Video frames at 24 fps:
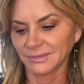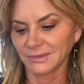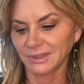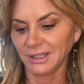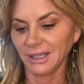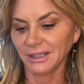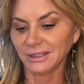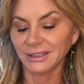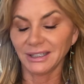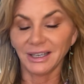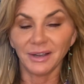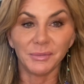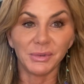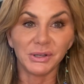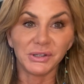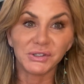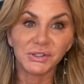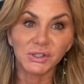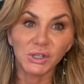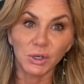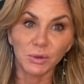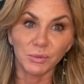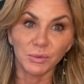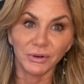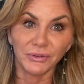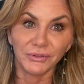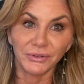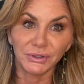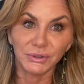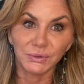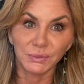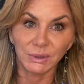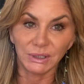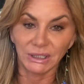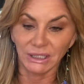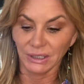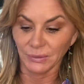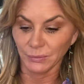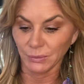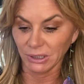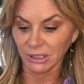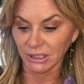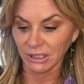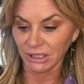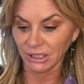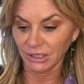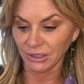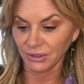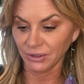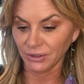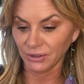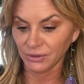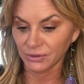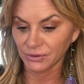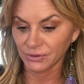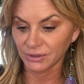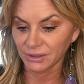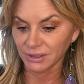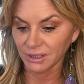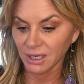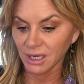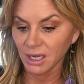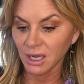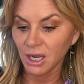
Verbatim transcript: Luckily, I've been sober for 21 years.